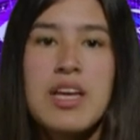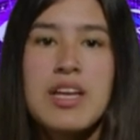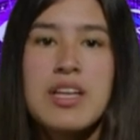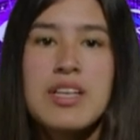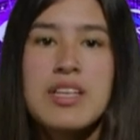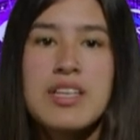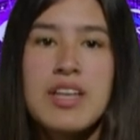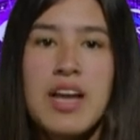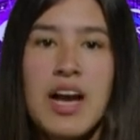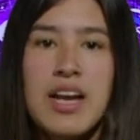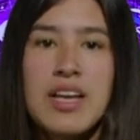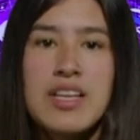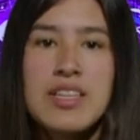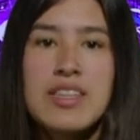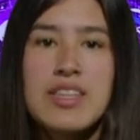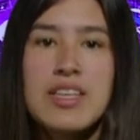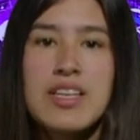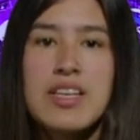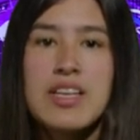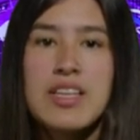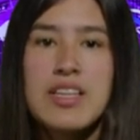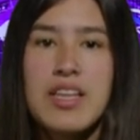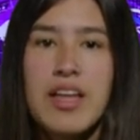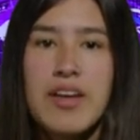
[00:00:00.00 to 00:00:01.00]
Ninth and
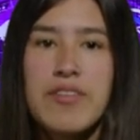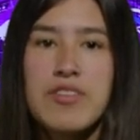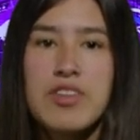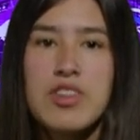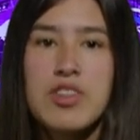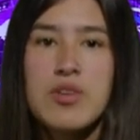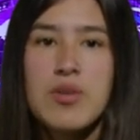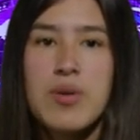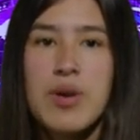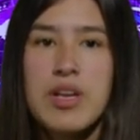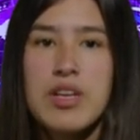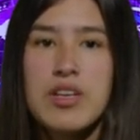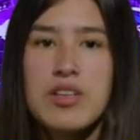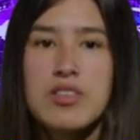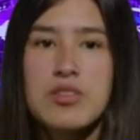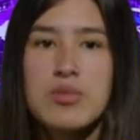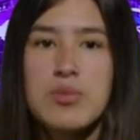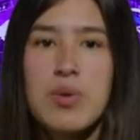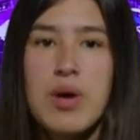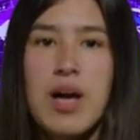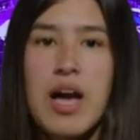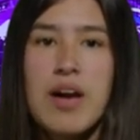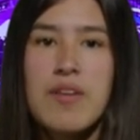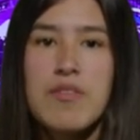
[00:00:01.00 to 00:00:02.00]
11th graders
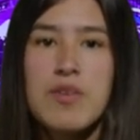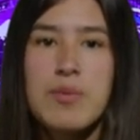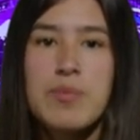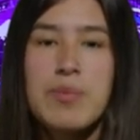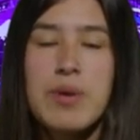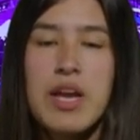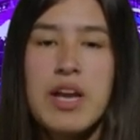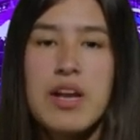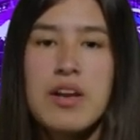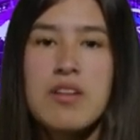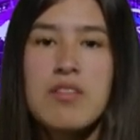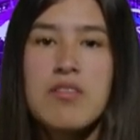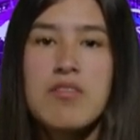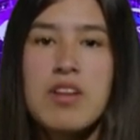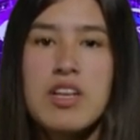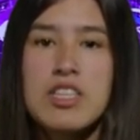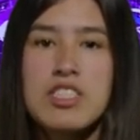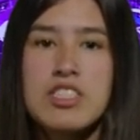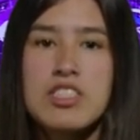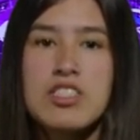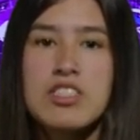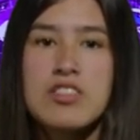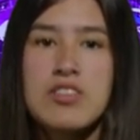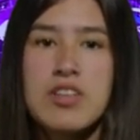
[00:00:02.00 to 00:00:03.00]
will have a parent
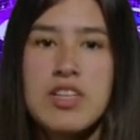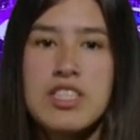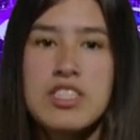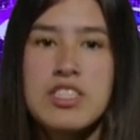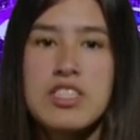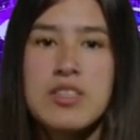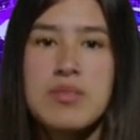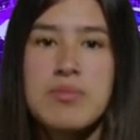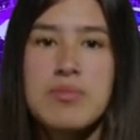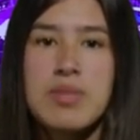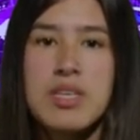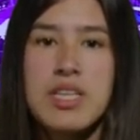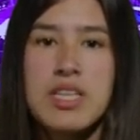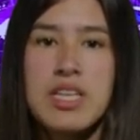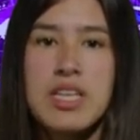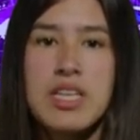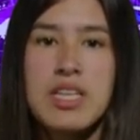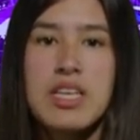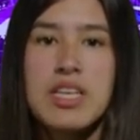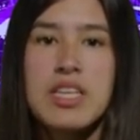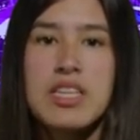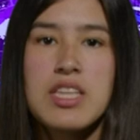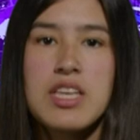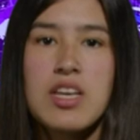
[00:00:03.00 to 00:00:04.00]
registration meeting
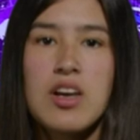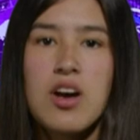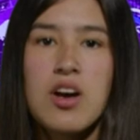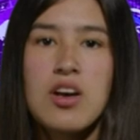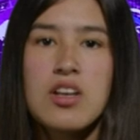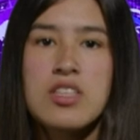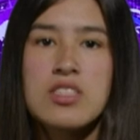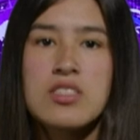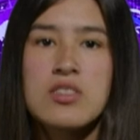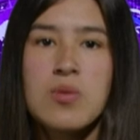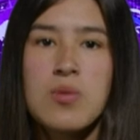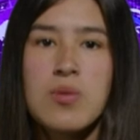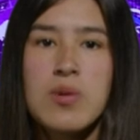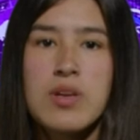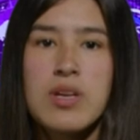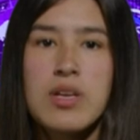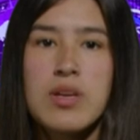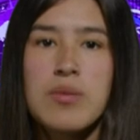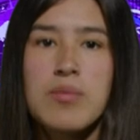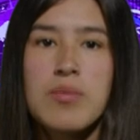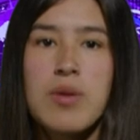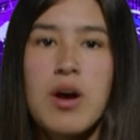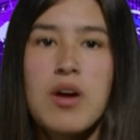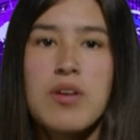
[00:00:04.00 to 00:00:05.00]
in the
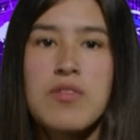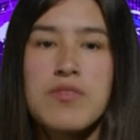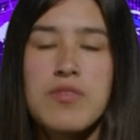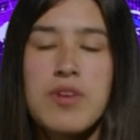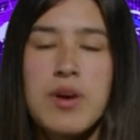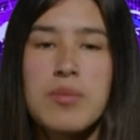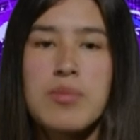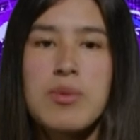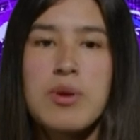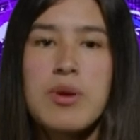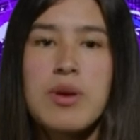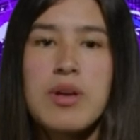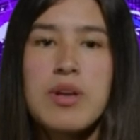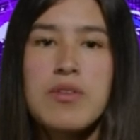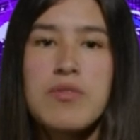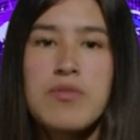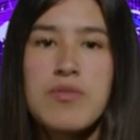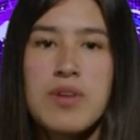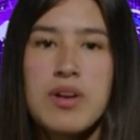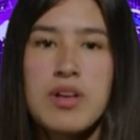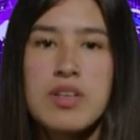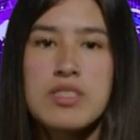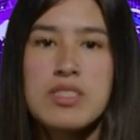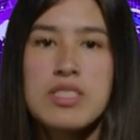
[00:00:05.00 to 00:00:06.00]
auditorium on February
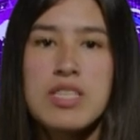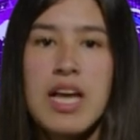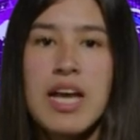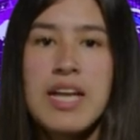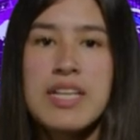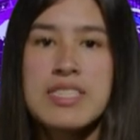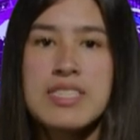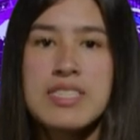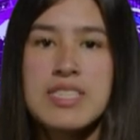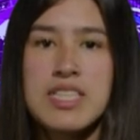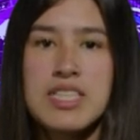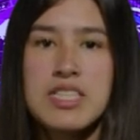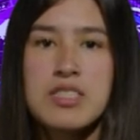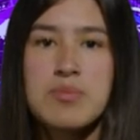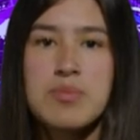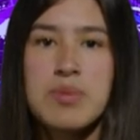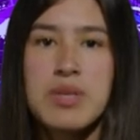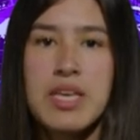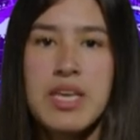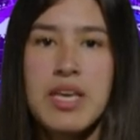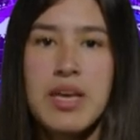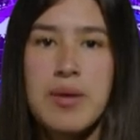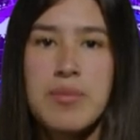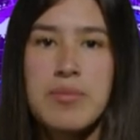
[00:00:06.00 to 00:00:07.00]
1st at 6
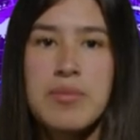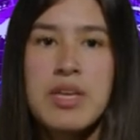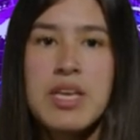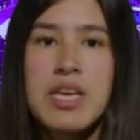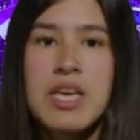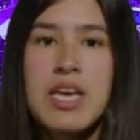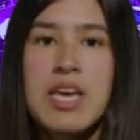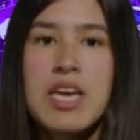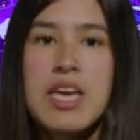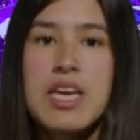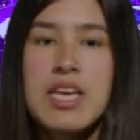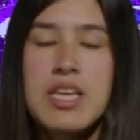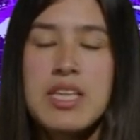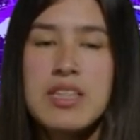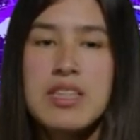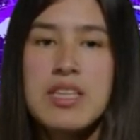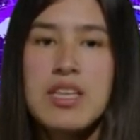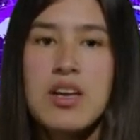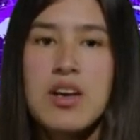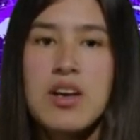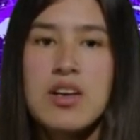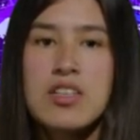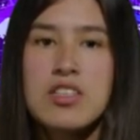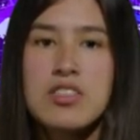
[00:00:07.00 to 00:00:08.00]
p.m. in
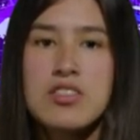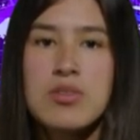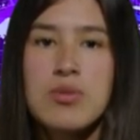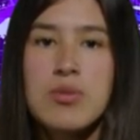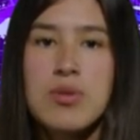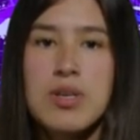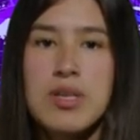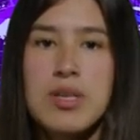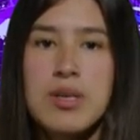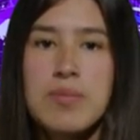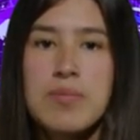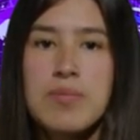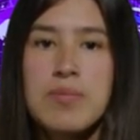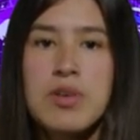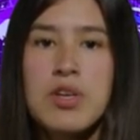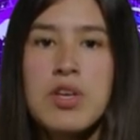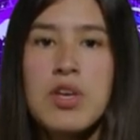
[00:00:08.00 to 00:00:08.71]
the auditorium.